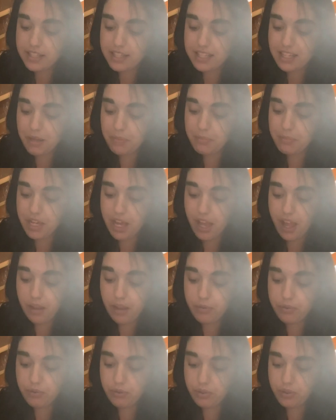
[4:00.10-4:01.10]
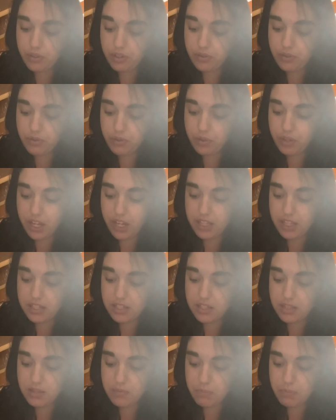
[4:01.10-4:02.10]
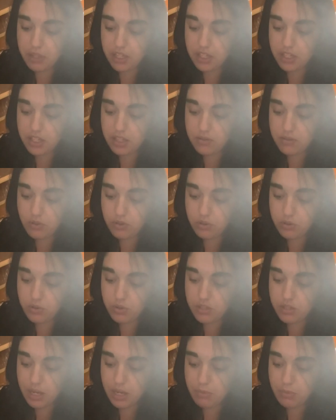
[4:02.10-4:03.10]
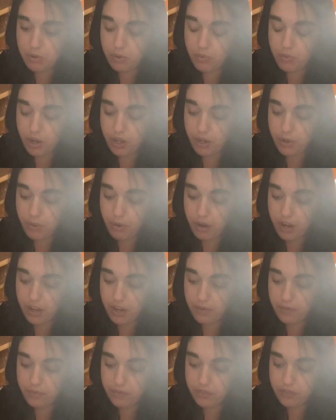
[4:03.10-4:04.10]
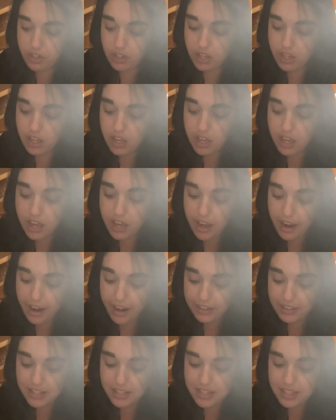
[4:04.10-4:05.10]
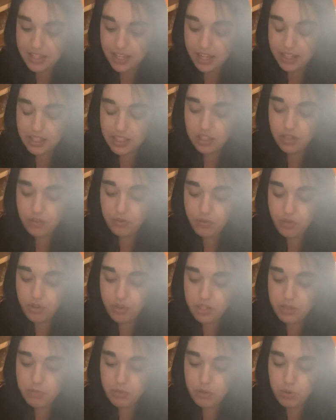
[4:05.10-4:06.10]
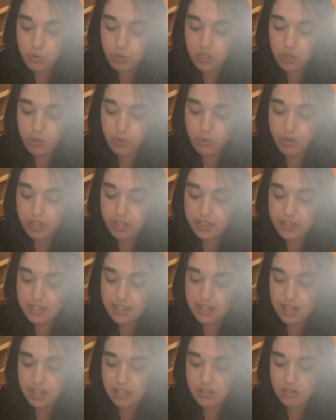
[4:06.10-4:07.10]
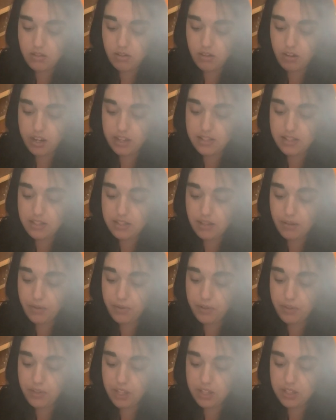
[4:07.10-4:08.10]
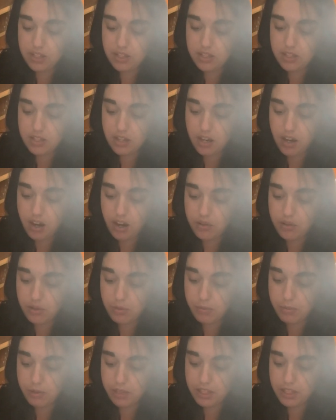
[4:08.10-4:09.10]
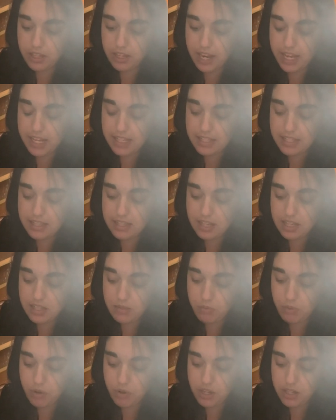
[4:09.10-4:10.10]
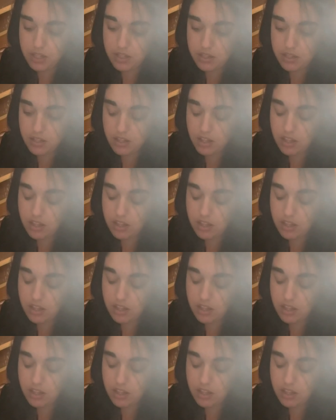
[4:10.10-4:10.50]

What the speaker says: can be helpful if you can't speak to someone right away. Understand the difference between a real disaster and something that is arguably less desperate.